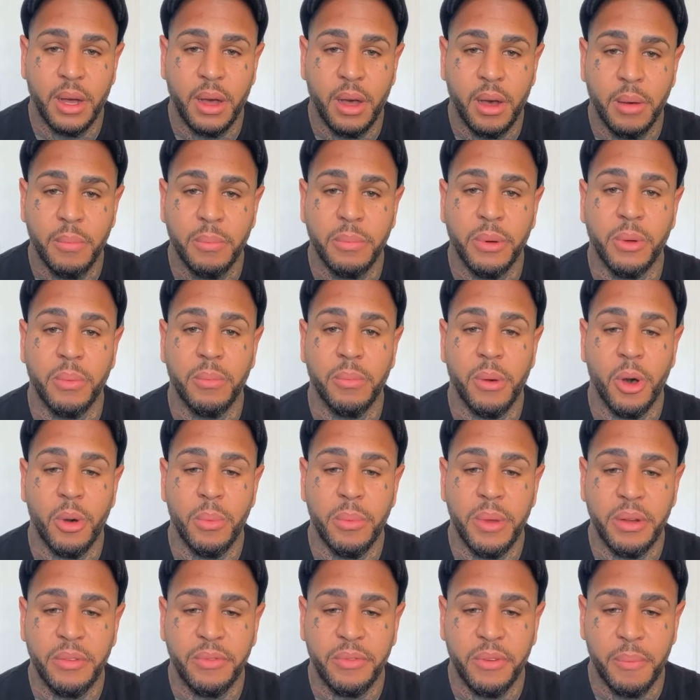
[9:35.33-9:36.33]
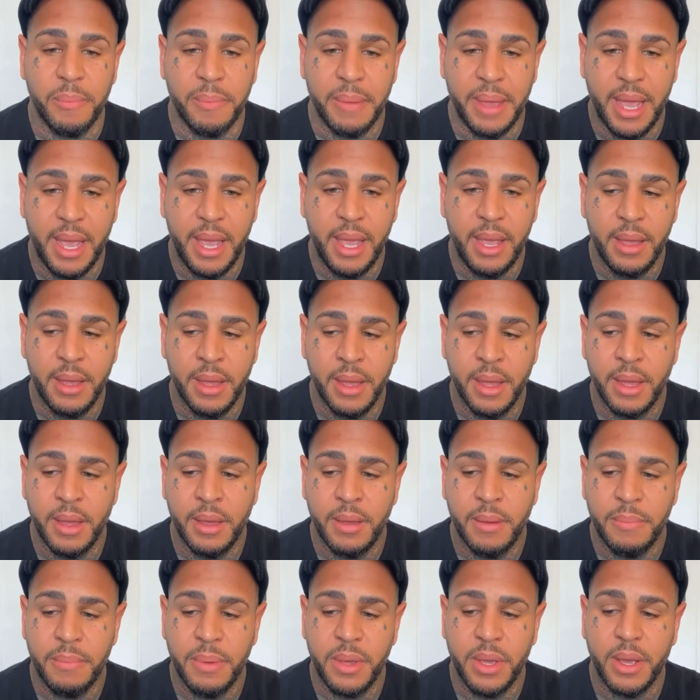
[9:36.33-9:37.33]
humble moment for me
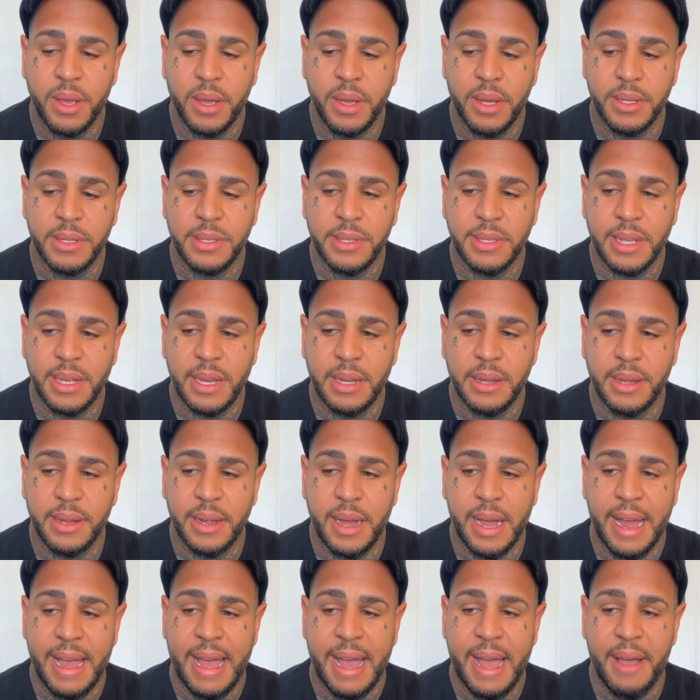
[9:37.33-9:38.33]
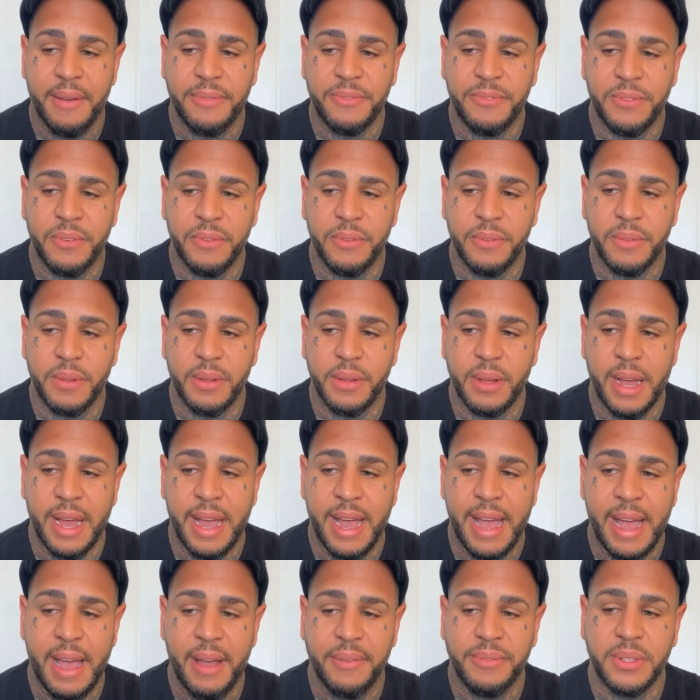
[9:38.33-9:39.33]
because I have I
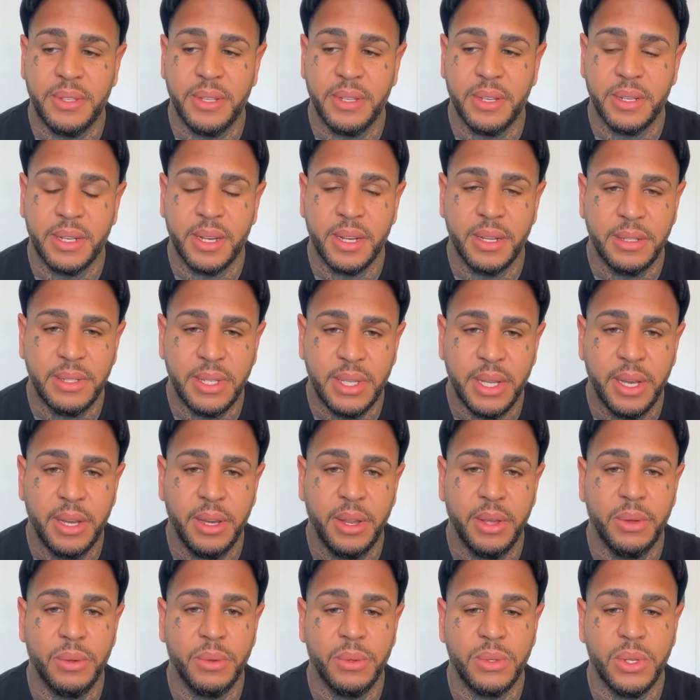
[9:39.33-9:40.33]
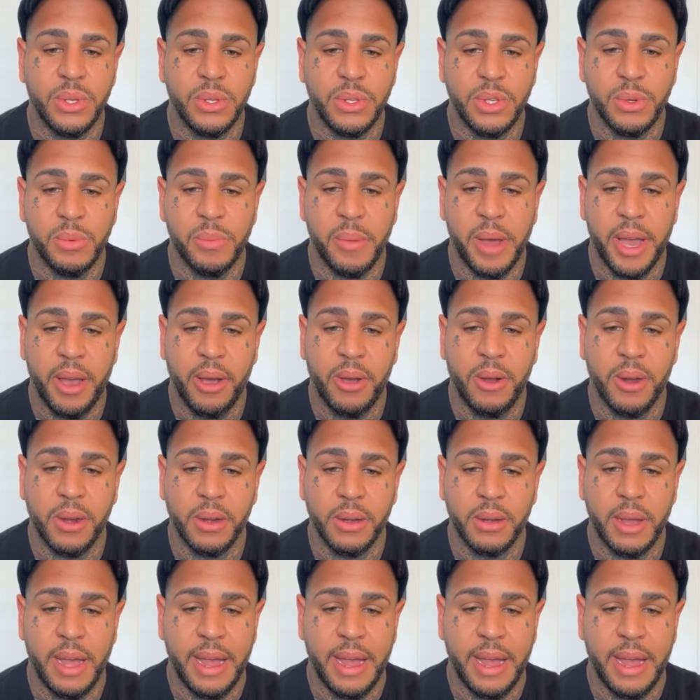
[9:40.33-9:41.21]
have to continue to do my art.